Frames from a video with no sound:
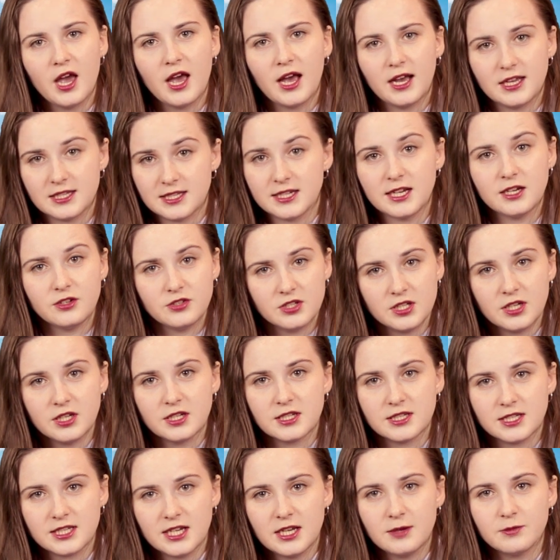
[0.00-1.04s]
has now signed
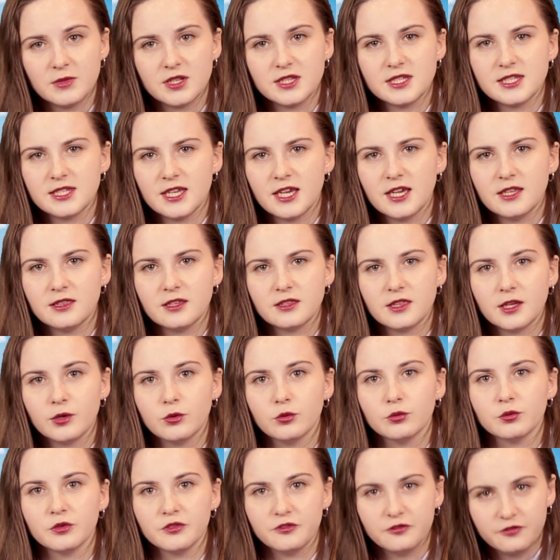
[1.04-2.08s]
a statement saying that they
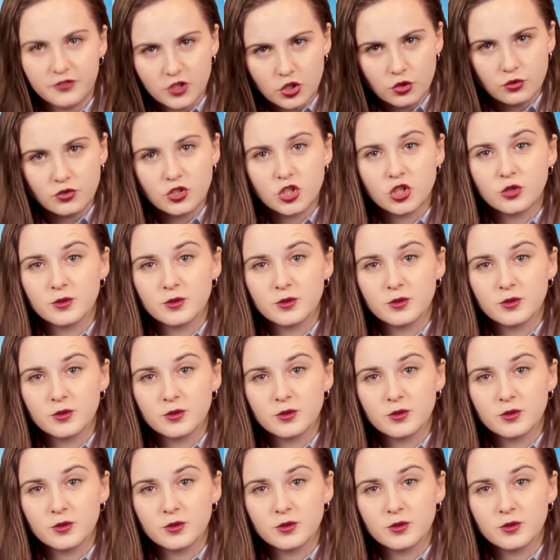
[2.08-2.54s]
will refuse